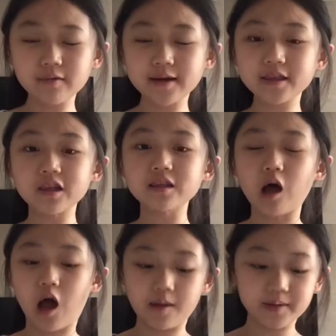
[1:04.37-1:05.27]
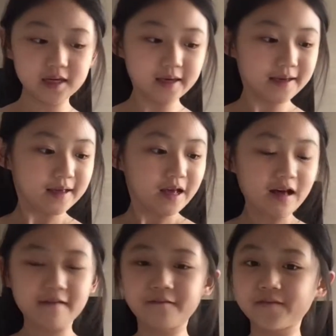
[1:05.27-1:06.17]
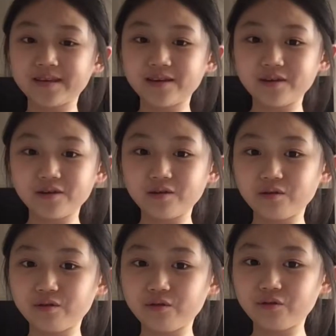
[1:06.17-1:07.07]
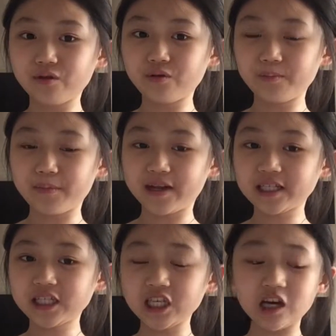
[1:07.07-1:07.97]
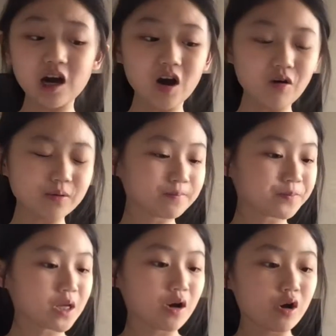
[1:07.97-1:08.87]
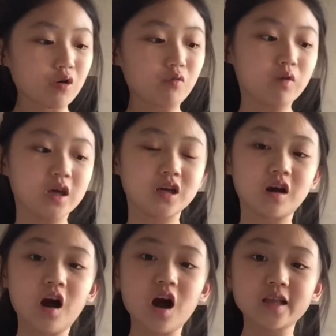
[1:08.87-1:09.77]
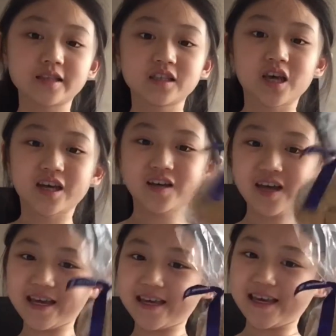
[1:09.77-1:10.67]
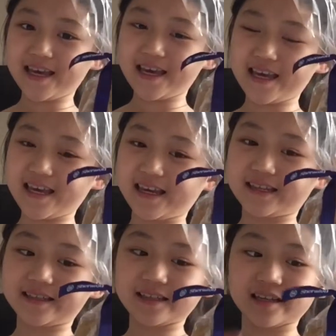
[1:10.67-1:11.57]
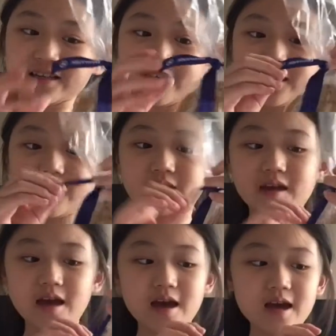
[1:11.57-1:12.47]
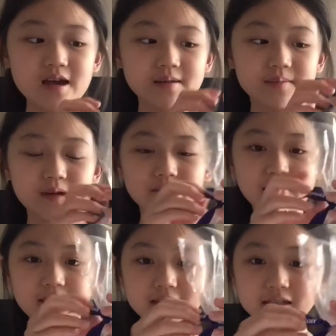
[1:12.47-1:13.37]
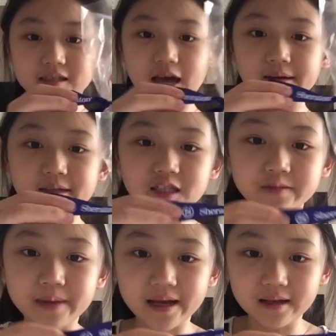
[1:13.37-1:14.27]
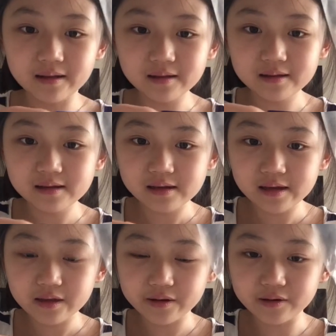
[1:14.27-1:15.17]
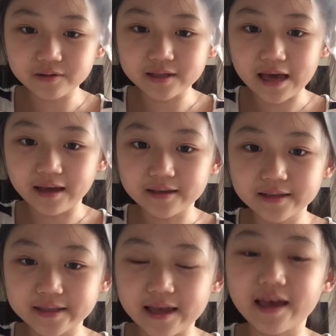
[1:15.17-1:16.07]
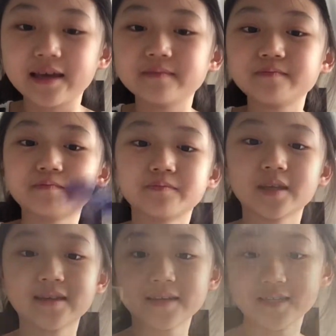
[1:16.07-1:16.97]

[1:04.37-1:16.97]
we were in the lobby a few minutes ago, we got cookies. And by the way, this is how you spell the hotel's name. So